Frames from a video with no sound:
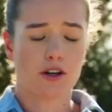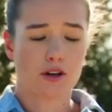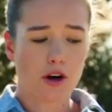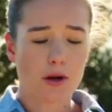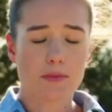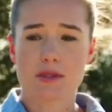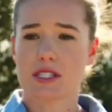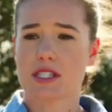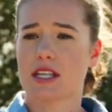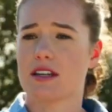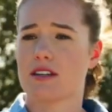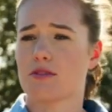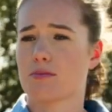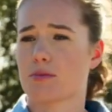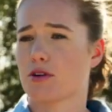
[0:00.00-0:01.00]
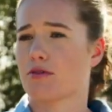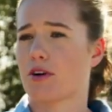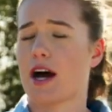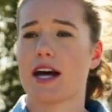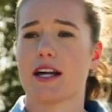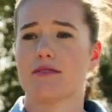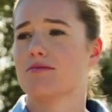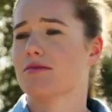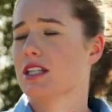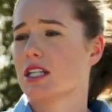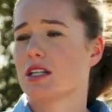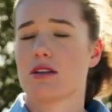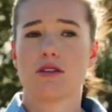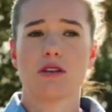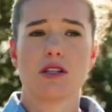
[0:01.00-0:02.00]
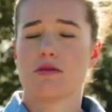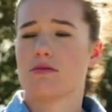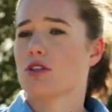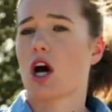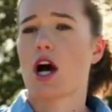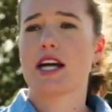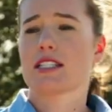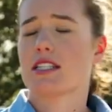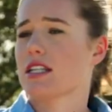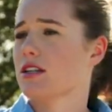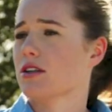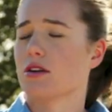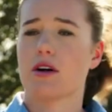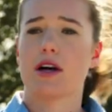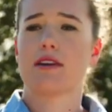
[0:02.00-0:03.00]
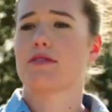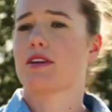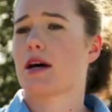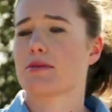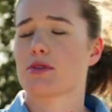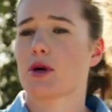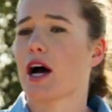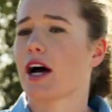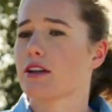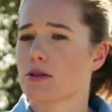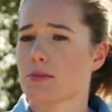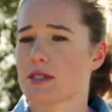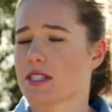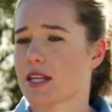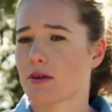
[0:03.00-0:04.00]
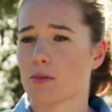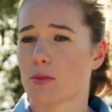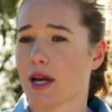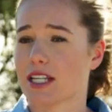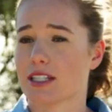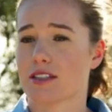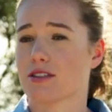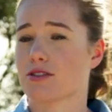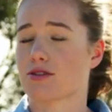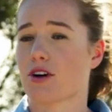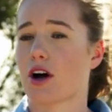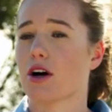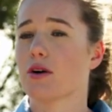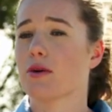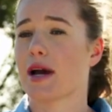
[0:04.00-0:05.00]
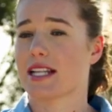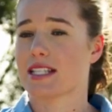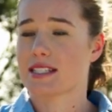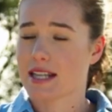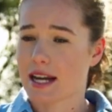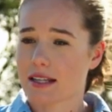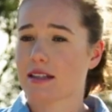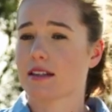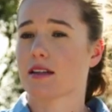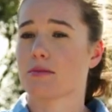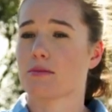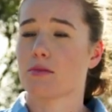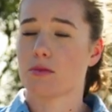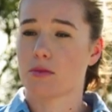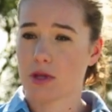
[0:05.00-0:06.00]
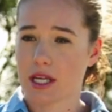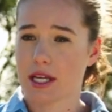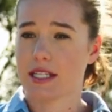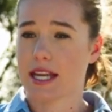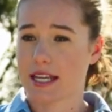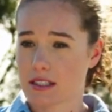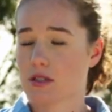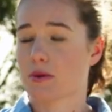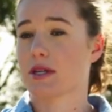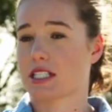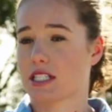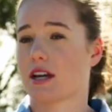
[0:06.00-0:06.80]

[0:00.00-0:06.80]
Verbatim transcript: crops that provide 90 or even up to 100% weed control and stacking them next to each